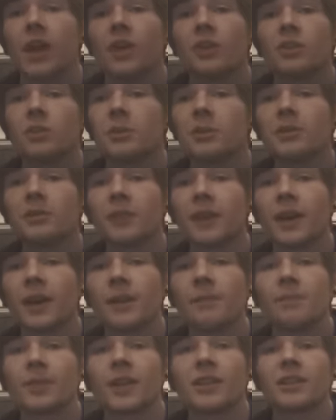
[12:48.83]
To be
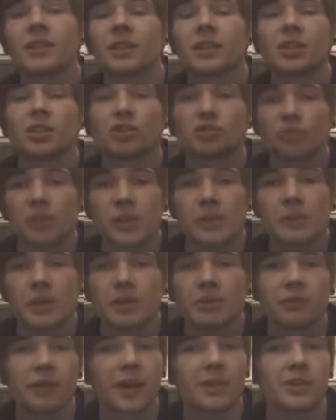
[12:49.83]
fair, it is extremely
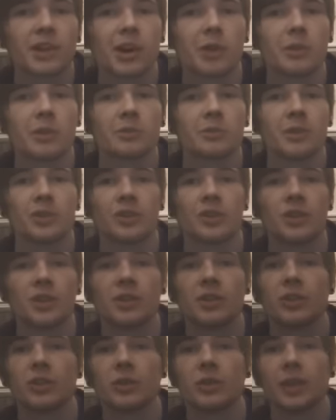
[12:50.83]
fragile, which means you need
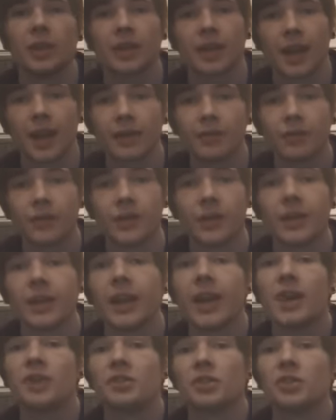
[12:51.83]
to use it carefully,
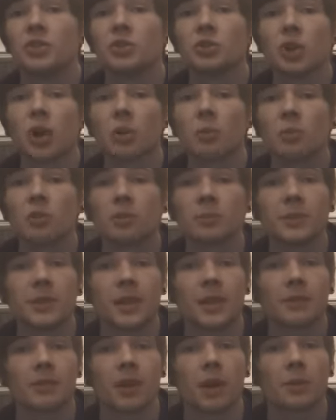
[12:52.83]
since you don't want to be
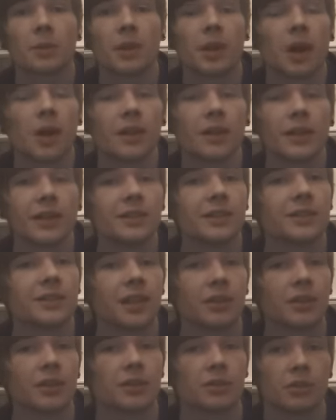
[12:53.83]
giving up an
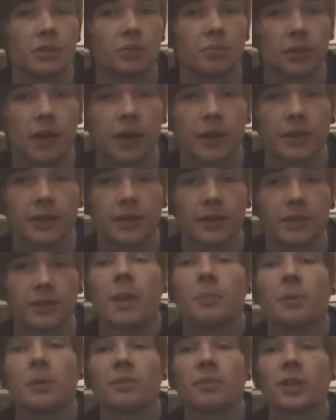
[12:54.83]
unnecessary 2 prizes.
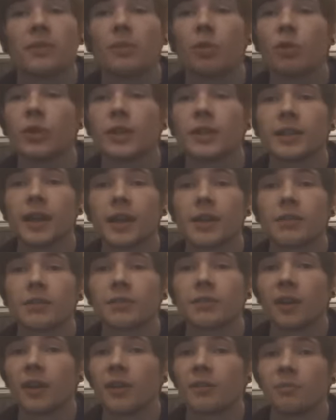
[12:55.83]
But if they've already taken
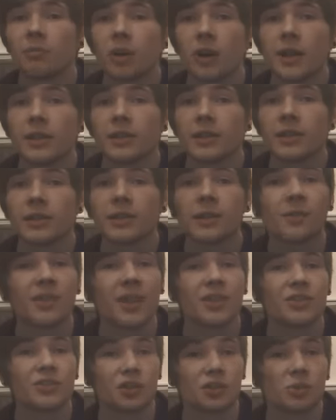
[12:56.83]
5 prizes,
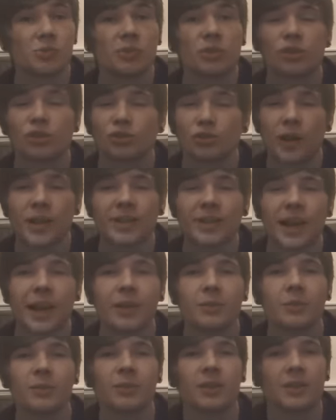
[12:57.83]
then zoom straight
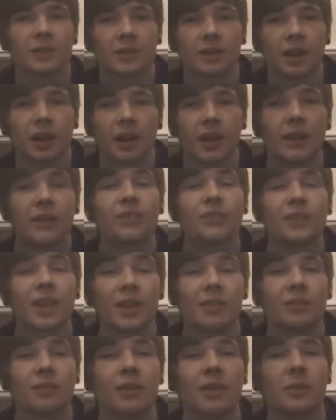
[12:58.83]
ahead with this guy,
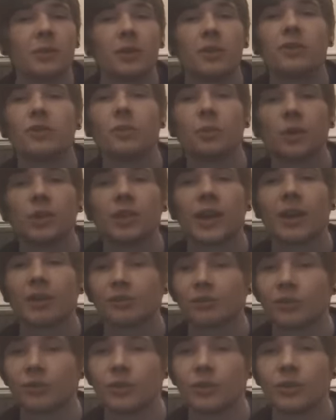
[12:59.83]
definitely one to watch
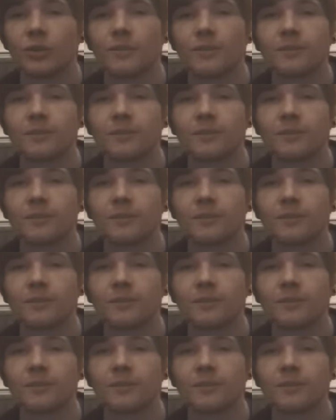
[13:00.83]
out for.